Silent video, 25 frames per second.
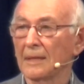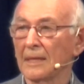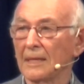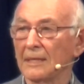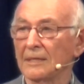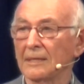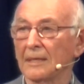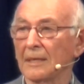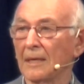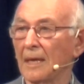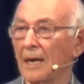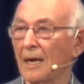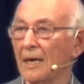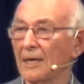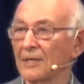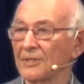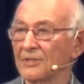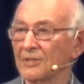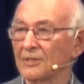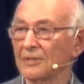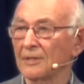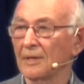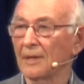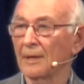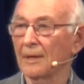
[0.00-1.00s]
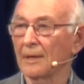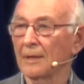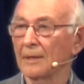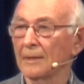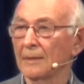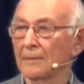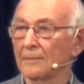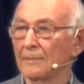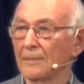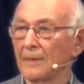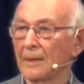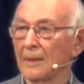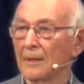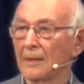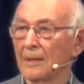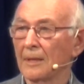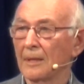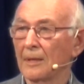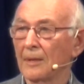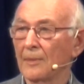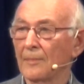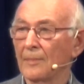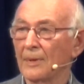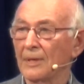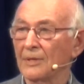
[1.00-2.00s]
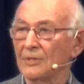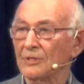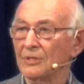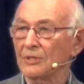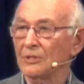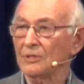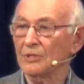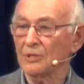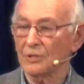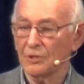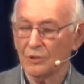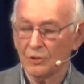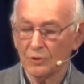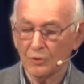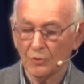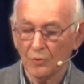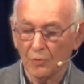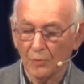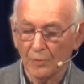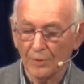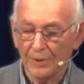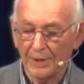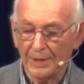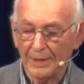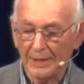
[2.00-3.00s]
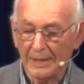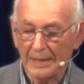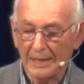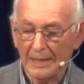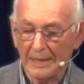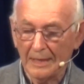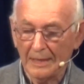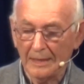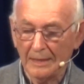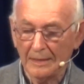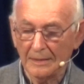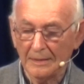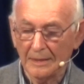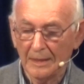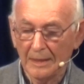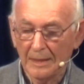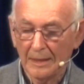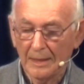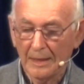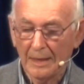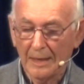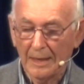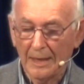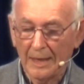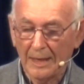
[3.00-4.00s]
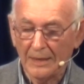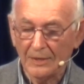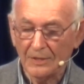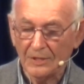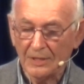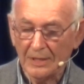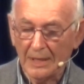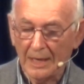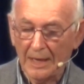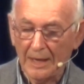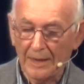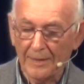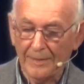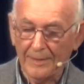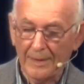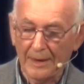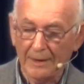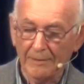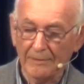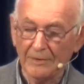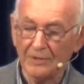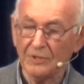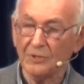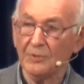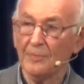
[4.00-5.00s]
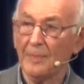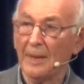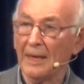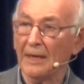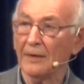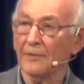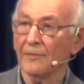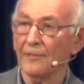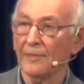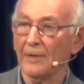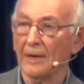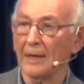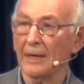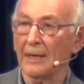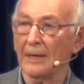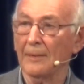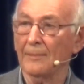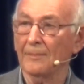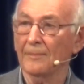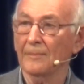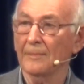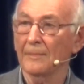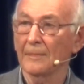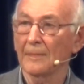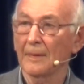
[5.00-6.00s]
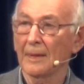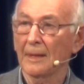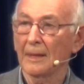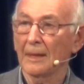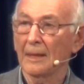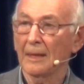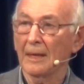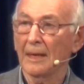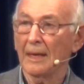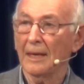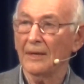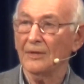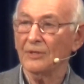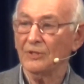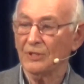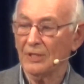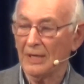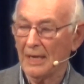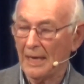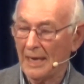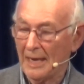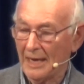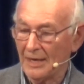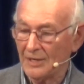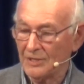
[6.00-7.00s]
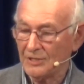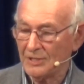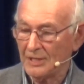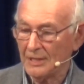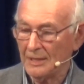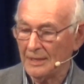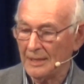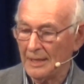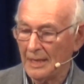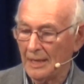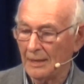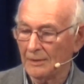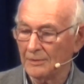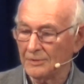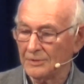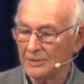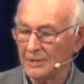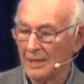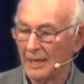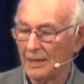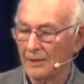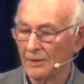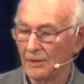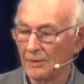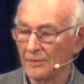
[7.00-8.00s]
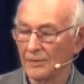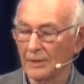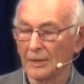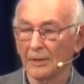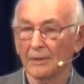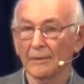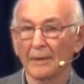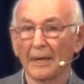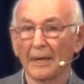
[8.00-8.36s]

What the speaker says: He didn't ask her, but she just saw the need, and she had that respect for him, and she actually knelt down on the